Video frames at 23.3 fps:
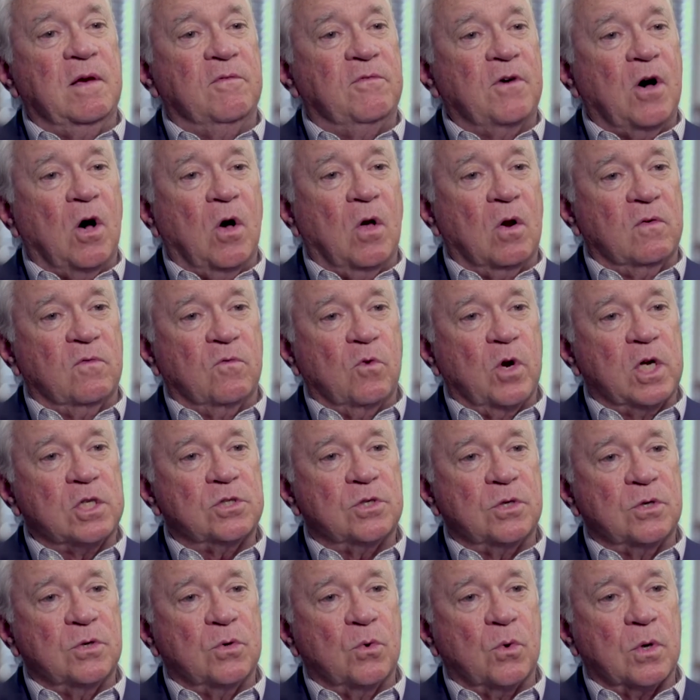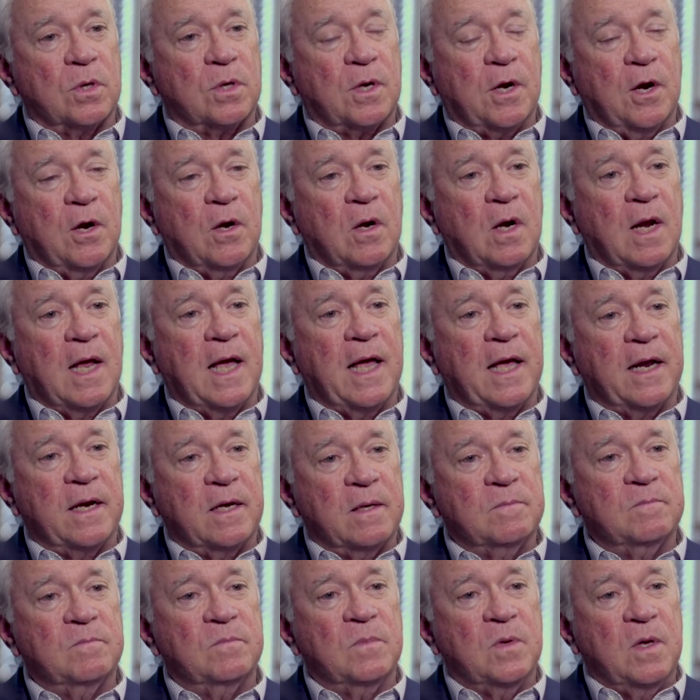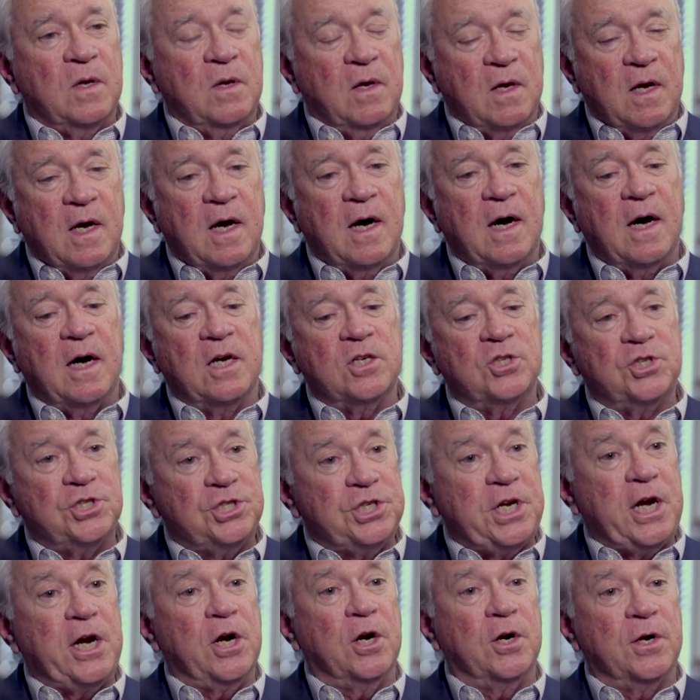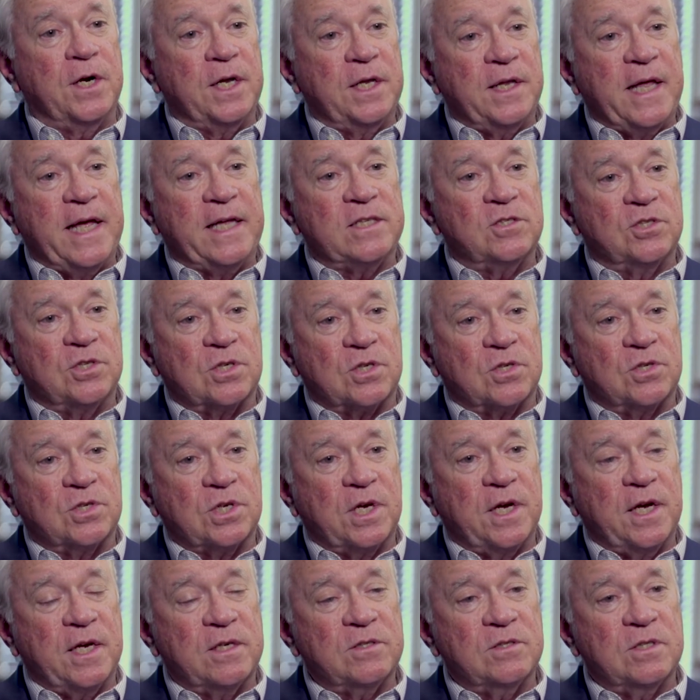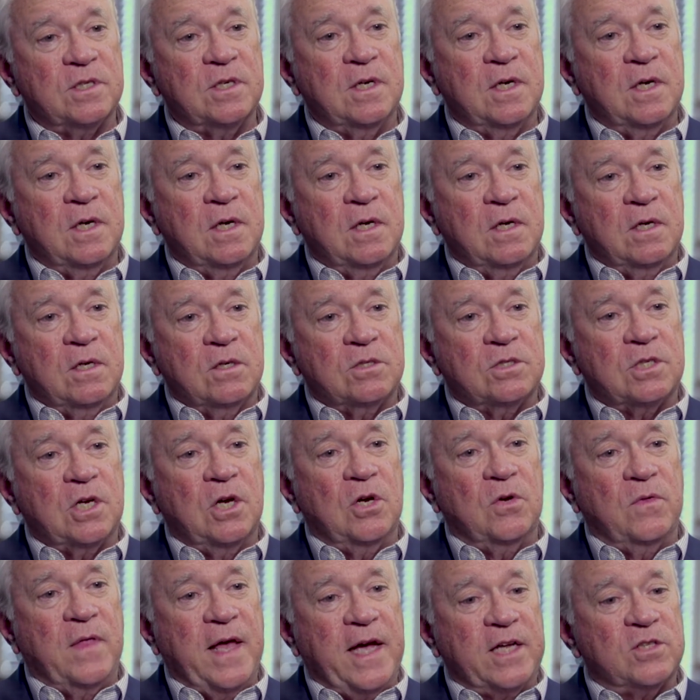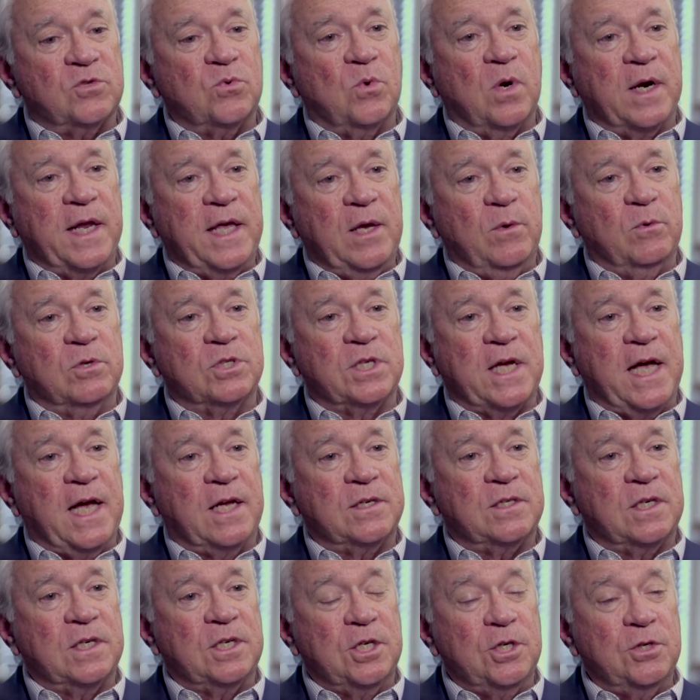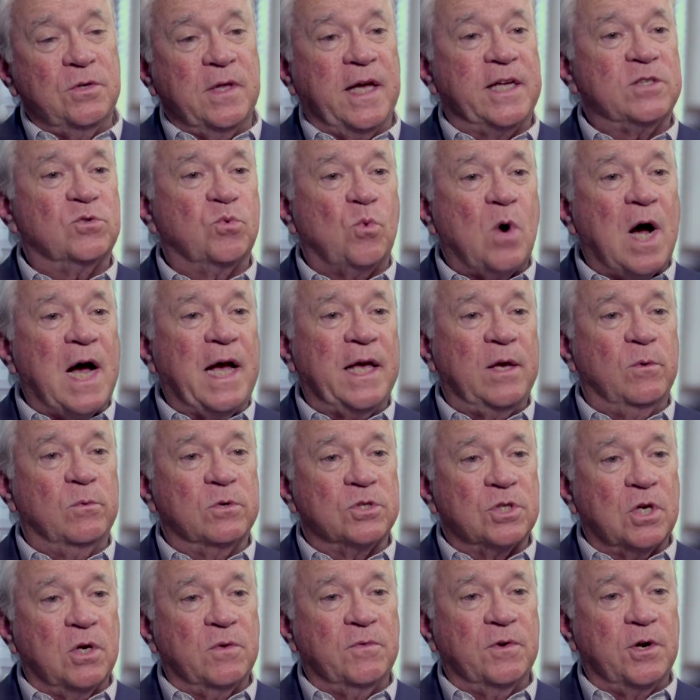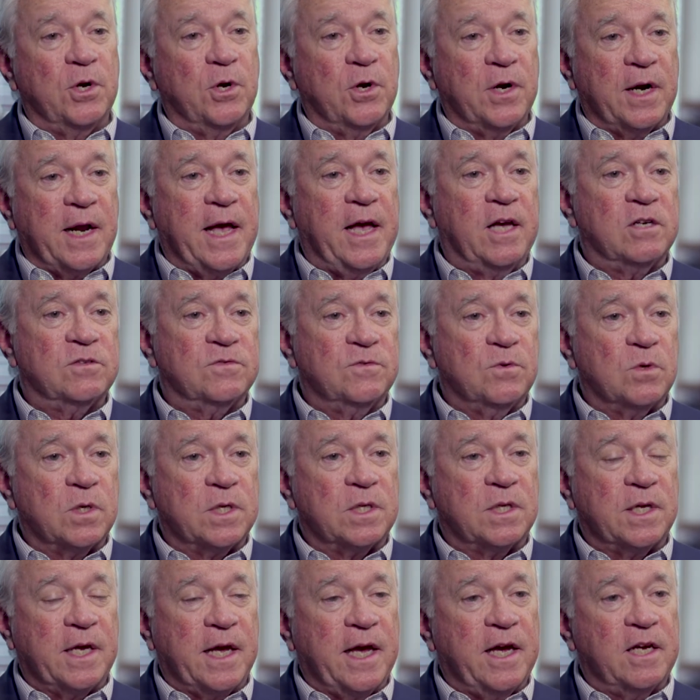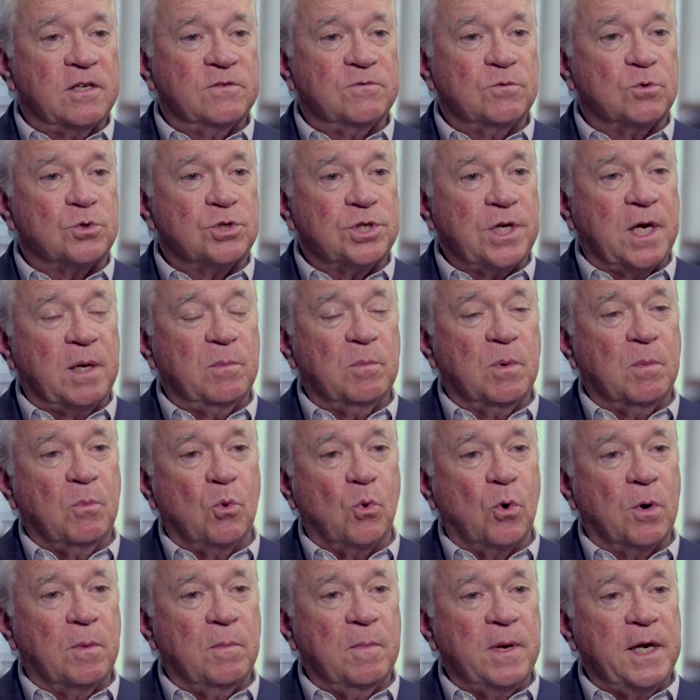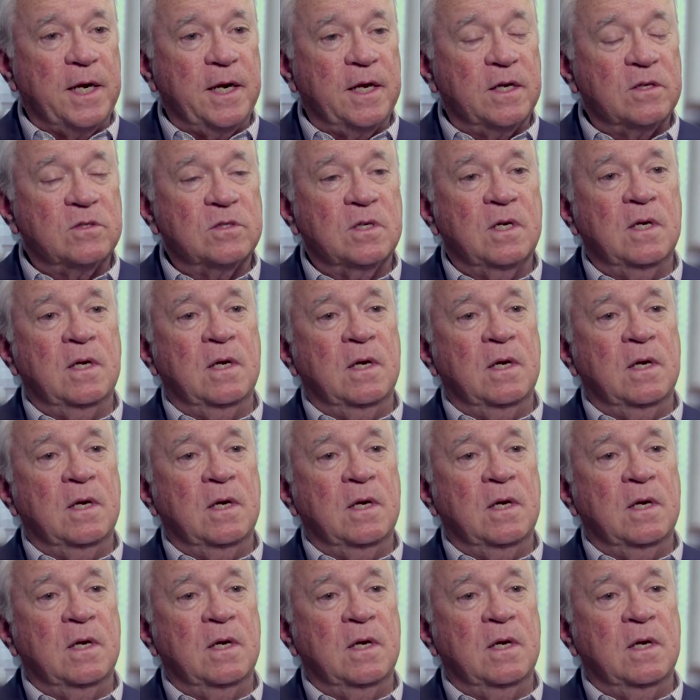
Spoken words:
if all of Western North Carolina shared in that success. So that's what he was out to do. That's why he was over here in Asheville at the Asheville Chamber Board meetings.